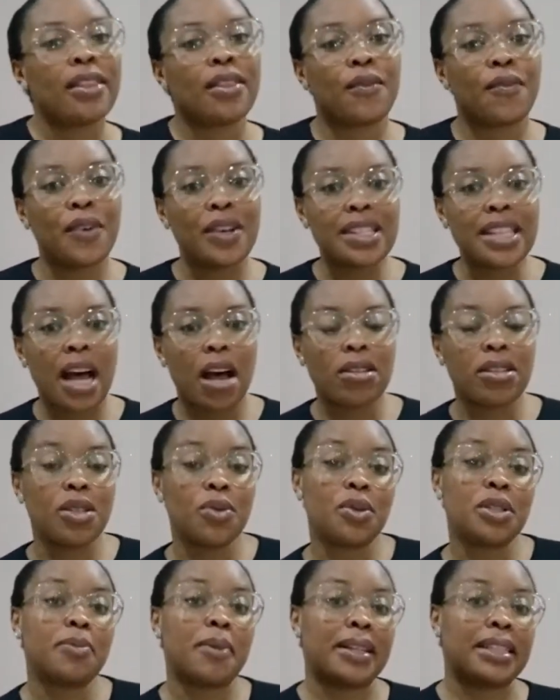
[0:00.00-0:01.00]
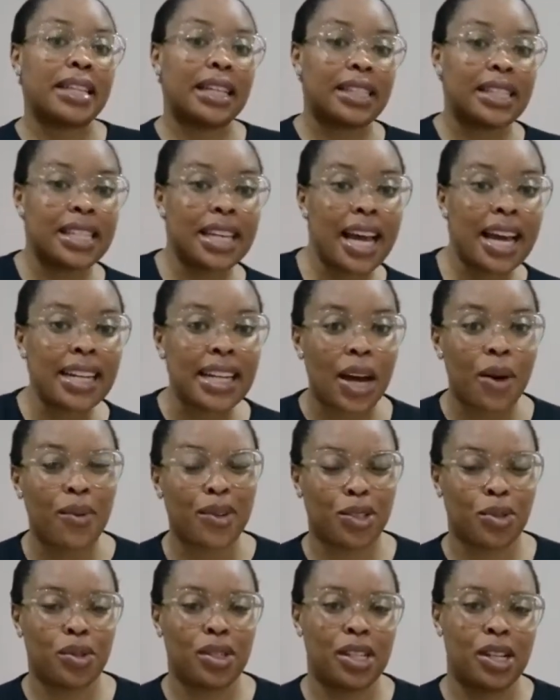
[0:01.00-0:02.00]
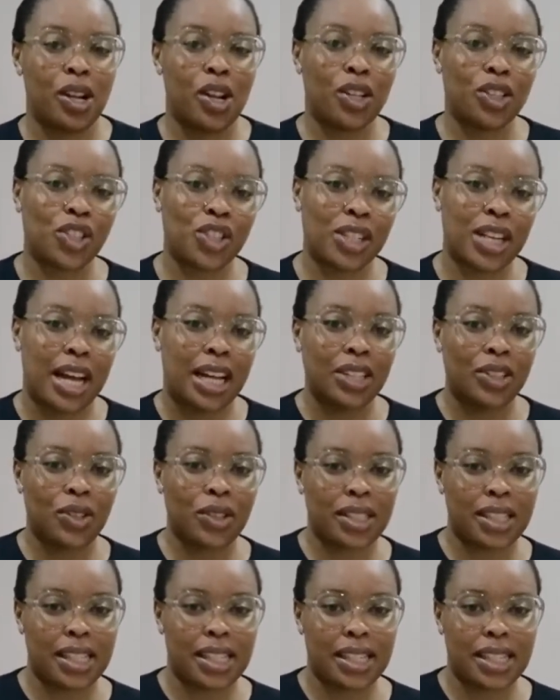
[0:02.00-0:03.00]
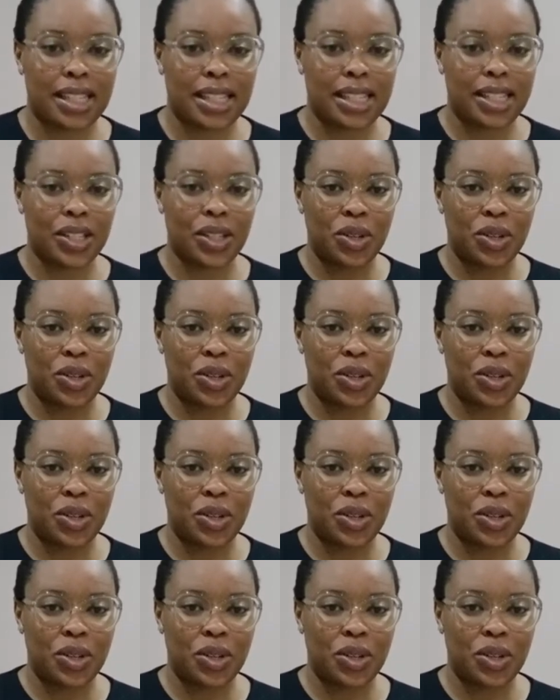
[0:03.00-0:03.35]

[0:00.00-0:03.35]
The first outing was by Tatiana, where she was launching her daughter's,